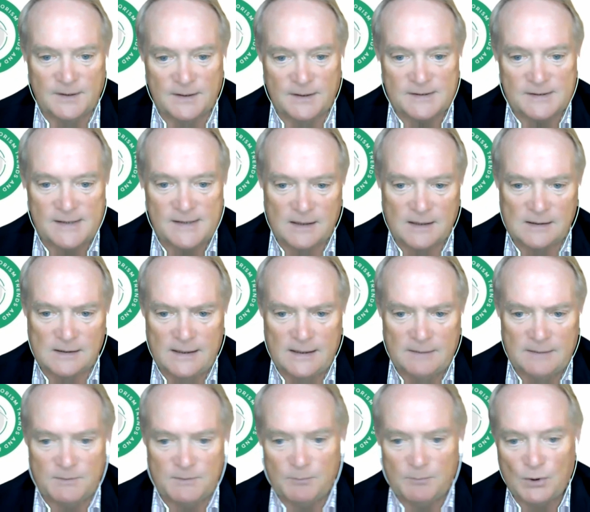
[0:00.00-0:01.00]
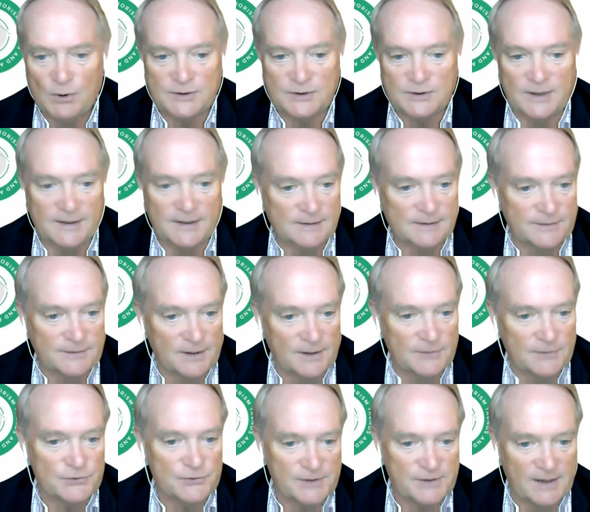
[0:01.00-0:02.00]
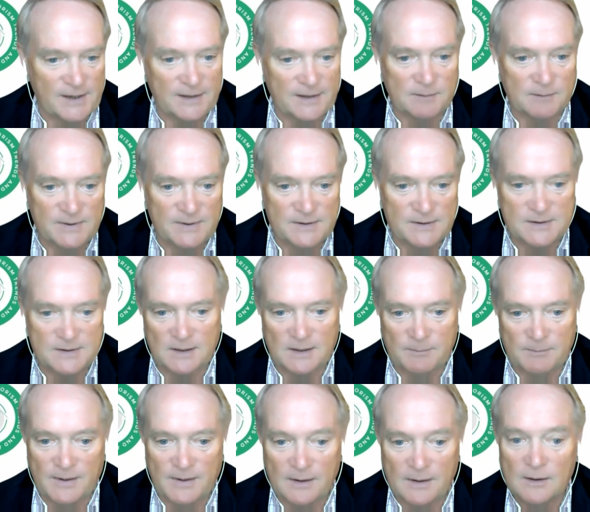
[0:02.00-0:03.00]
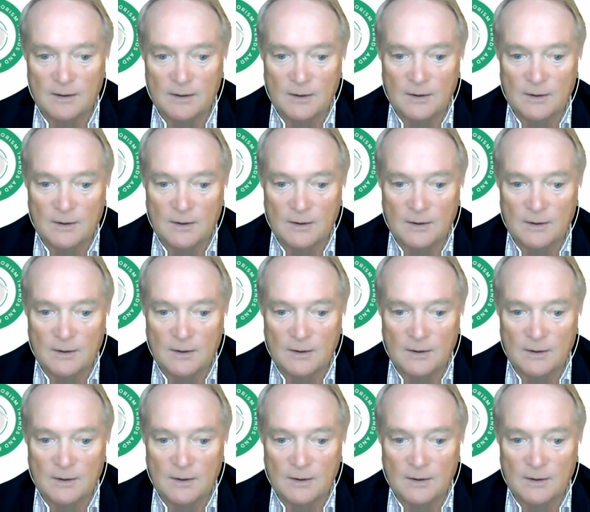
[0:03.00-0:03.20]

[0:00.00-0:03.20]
in his acclaimed book titled Understanding Peacekeeping,